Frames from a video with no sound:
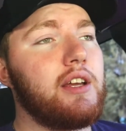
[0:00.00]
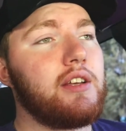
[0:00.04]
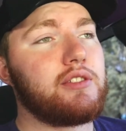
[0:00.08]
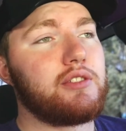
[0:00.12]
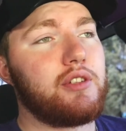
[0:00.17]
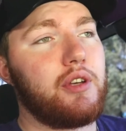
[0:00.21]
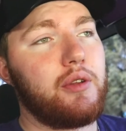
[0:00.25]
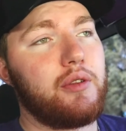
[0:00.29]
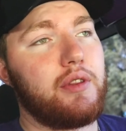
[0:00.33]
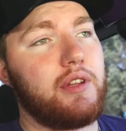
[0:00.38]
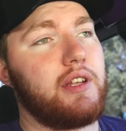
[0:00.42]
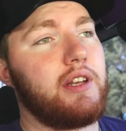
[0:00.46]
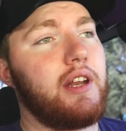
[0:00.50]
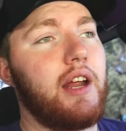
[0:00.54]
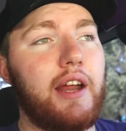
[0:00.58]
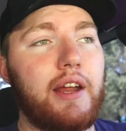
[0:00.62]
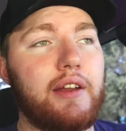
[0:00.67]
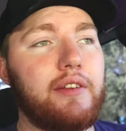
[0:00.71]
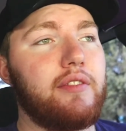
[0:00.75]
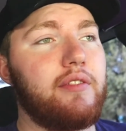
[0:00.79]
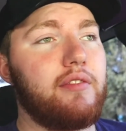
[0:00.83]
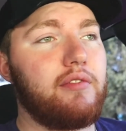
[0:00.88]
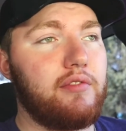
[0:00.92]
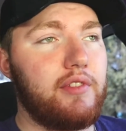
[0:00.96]
so then
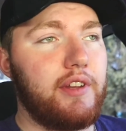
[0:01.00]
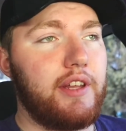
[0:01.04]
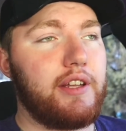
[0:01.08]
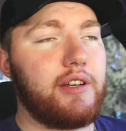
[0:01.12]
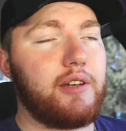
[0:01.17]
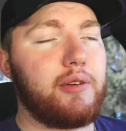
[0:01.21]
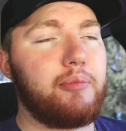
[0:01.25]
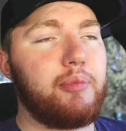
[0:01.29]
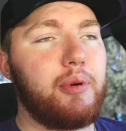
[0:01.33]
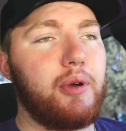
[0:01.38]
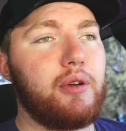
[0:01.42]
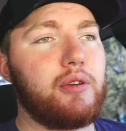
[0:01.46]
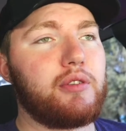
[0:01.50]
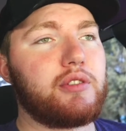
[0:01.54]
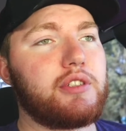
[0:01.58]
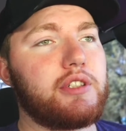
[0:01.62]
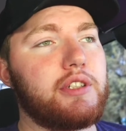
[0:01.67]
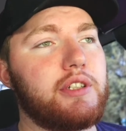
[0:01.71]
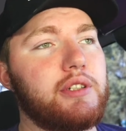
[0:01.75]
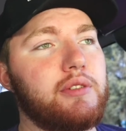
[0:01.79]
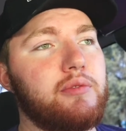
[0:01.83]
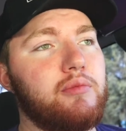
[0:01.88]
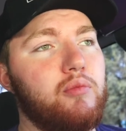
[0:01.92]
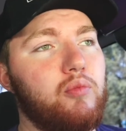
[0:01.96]
I later
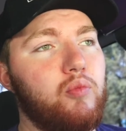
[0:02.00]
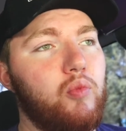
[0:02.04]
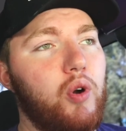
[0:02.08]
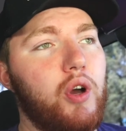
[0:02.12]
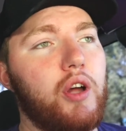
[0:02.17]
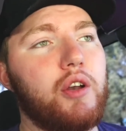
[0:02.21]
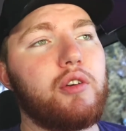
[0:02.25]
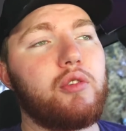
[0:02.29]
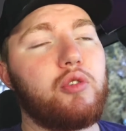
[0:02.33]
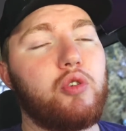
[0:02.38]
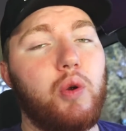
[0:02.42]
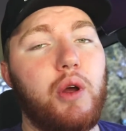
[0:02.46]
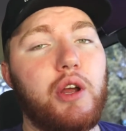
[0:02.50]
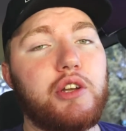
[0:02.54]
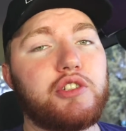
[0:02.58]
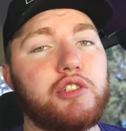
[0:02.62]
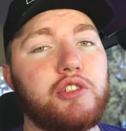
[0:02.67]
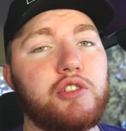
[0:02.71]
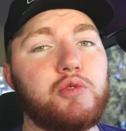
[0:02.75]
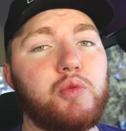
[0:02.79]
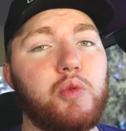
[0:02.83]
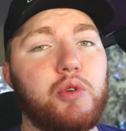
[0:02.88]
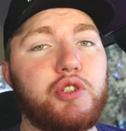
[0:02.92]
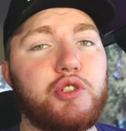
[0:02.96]
posted what
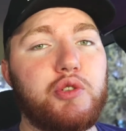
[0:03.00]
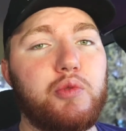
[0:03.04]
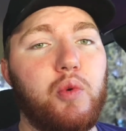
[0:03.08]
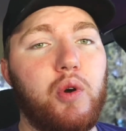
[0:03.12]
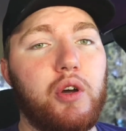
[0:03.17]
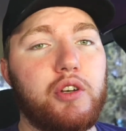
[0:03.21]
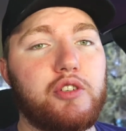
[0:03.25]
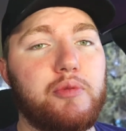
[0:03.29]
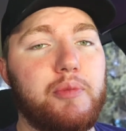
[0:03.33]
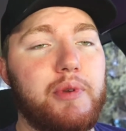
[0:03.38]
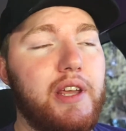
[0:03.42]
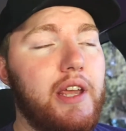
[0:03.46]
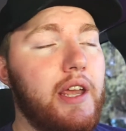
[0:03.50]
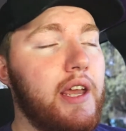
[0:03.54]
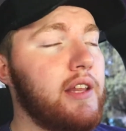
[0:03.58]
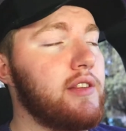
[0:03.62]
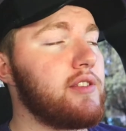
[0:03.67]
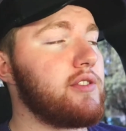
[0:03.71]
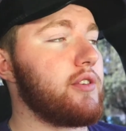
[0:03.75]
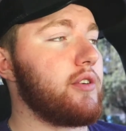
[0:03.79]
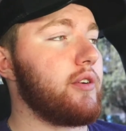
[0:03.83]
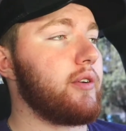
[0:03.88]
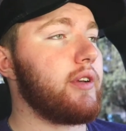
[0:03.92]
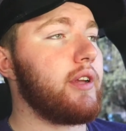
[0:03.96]
questions would you want to be
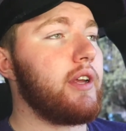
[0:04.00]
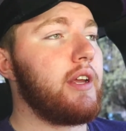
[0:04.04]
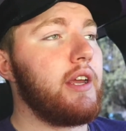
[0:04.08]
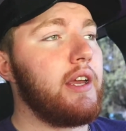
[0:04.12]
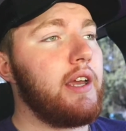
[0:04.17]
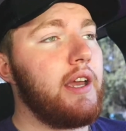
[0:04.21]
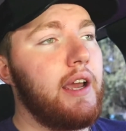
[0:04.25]
answered,